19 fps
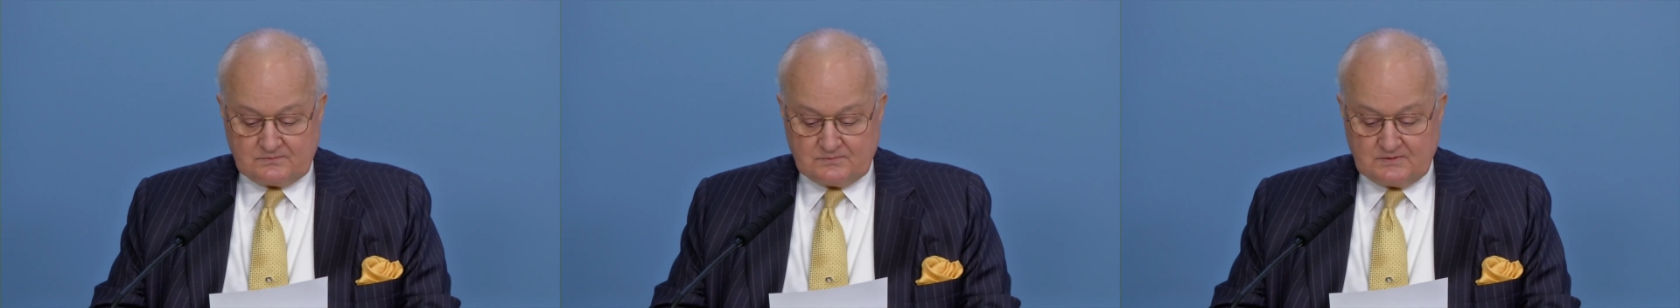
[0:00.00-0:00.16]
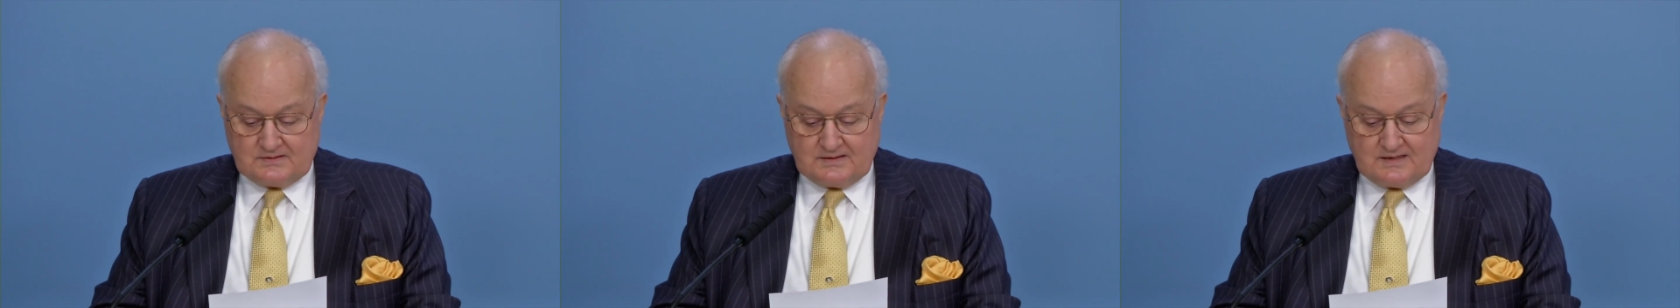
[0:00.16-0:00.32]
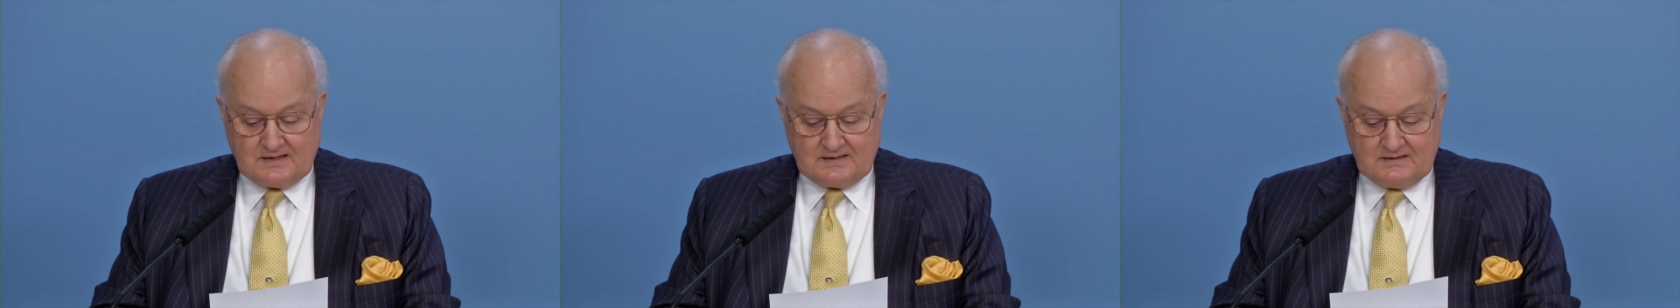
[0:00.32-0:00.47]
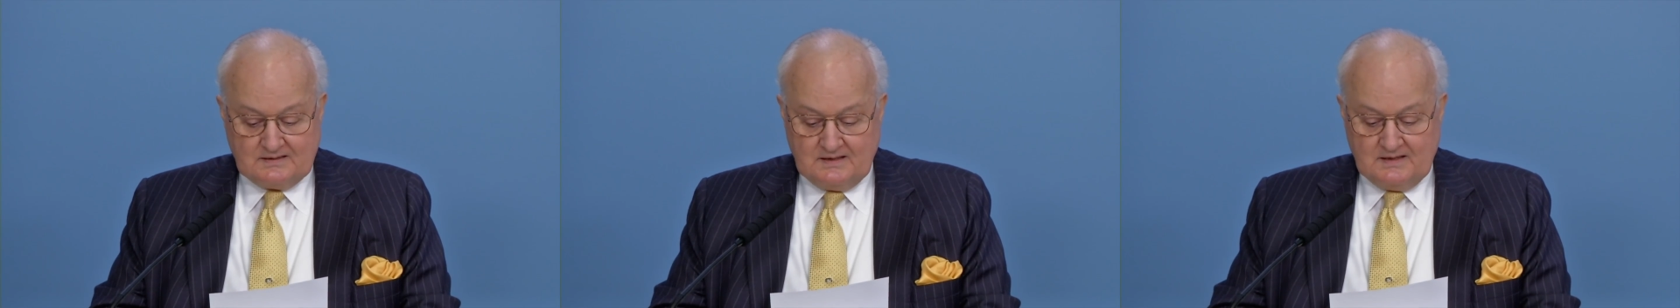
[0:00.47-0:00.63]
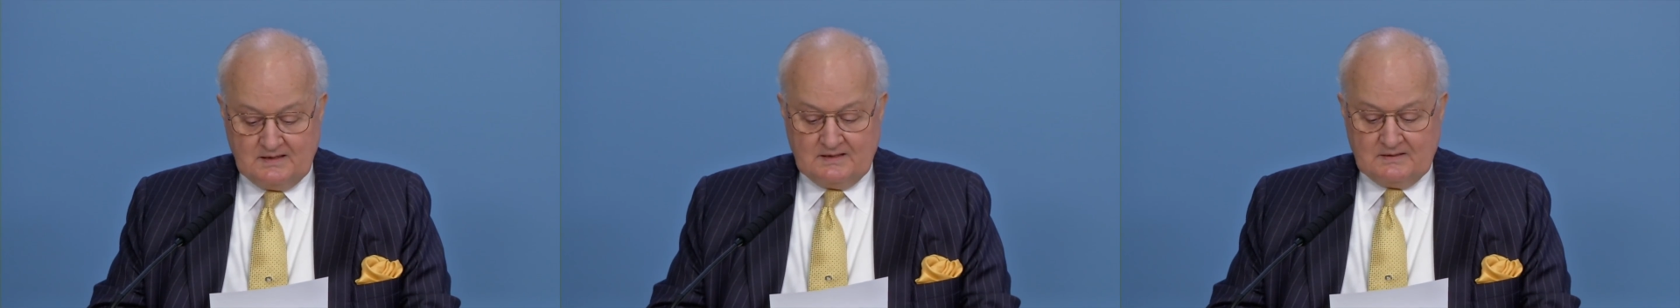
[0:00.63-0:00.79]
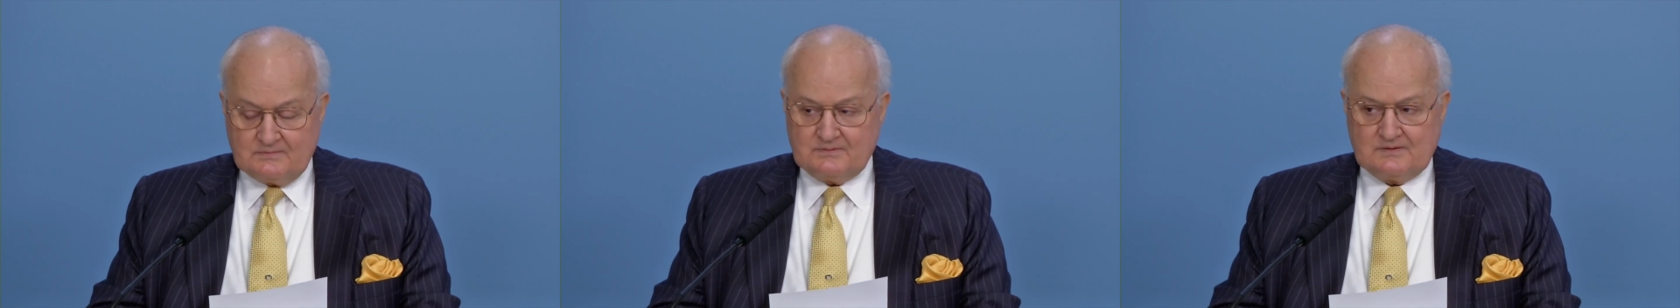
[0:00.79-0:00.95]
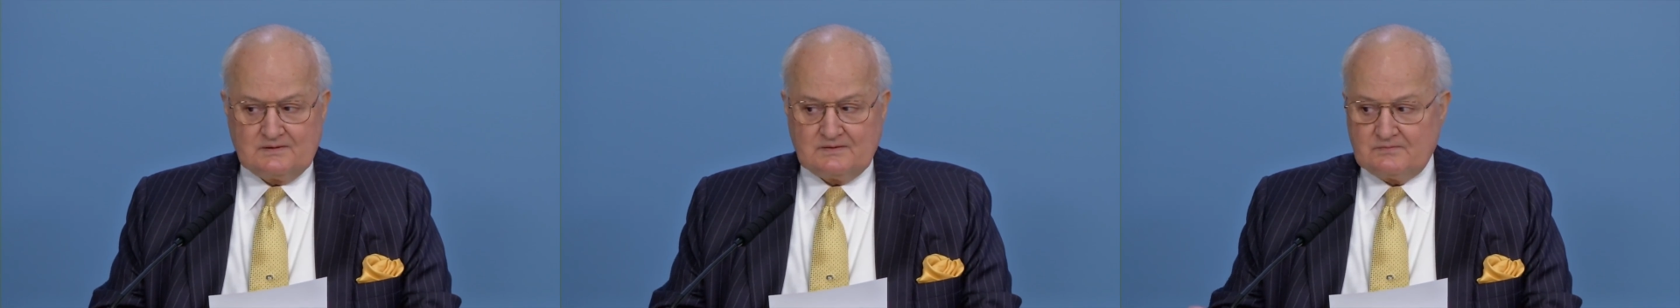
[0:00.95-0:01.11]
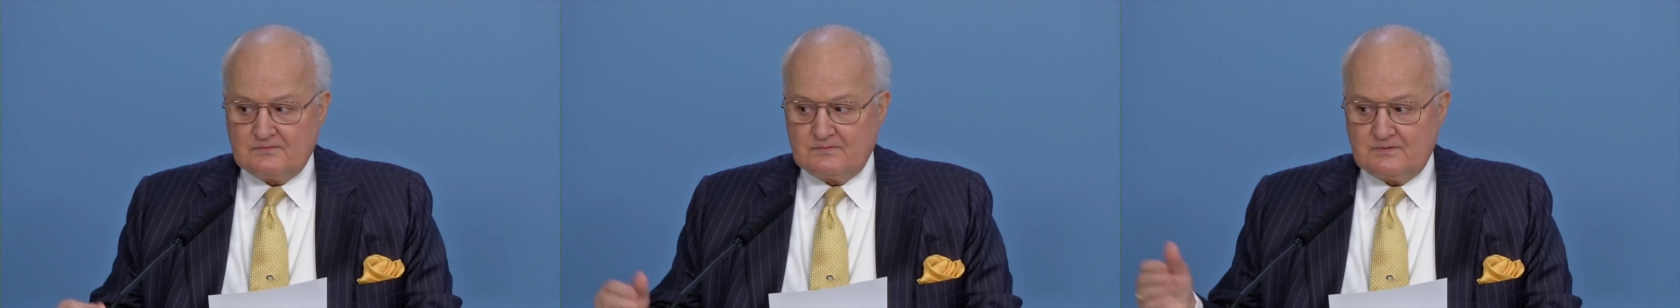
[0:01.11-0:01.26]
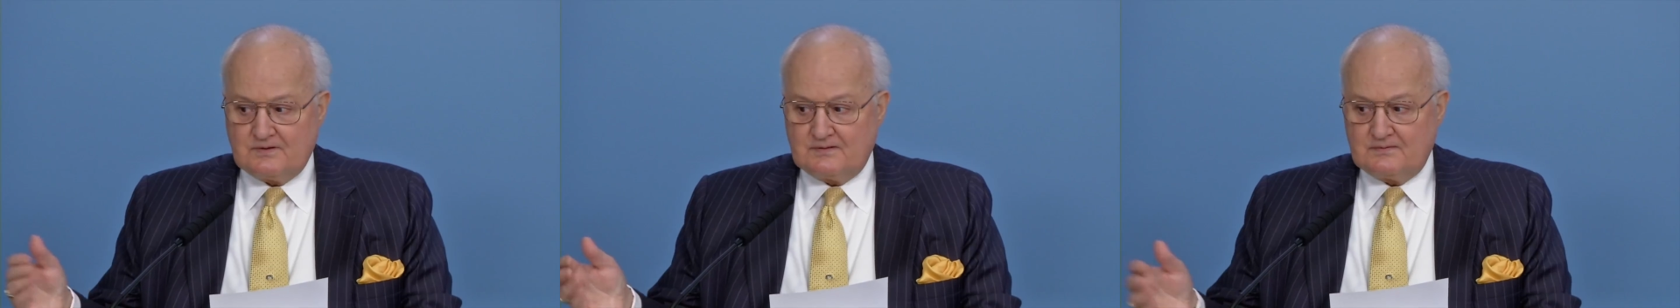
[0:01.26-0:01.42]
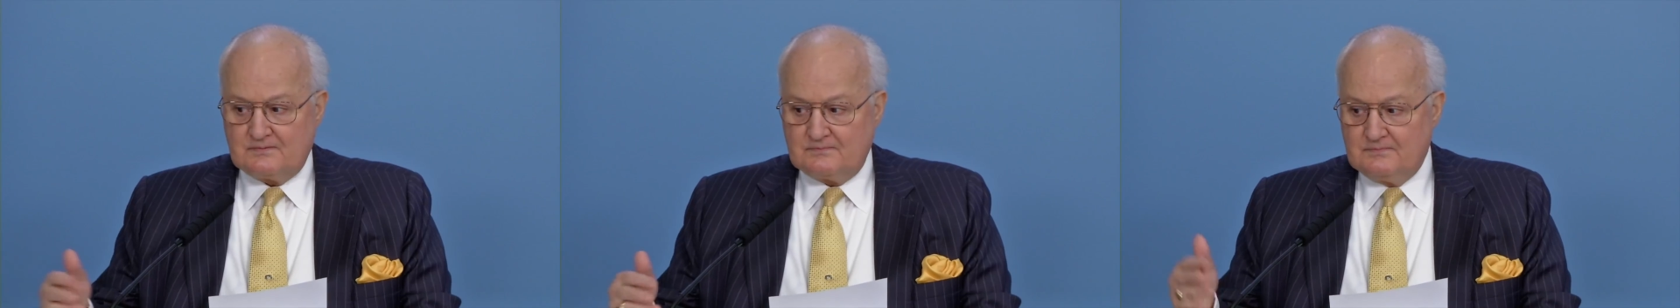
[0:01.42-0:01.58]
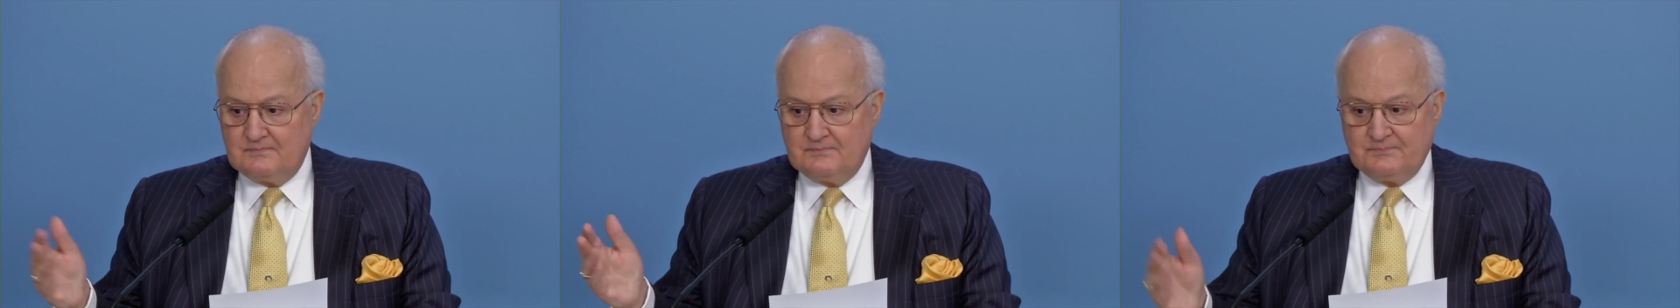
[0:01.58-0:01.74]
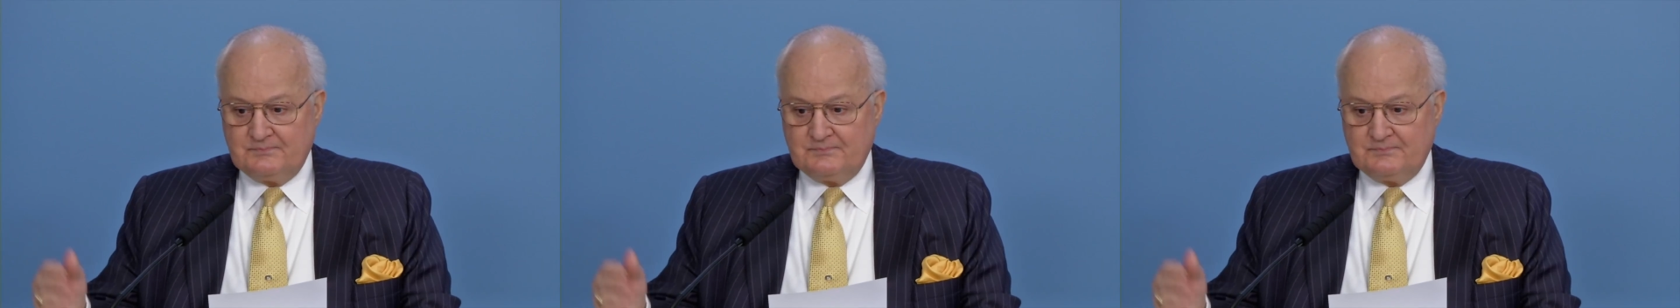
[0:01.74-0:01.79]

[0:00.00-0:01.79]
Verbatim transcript: with that. We never want to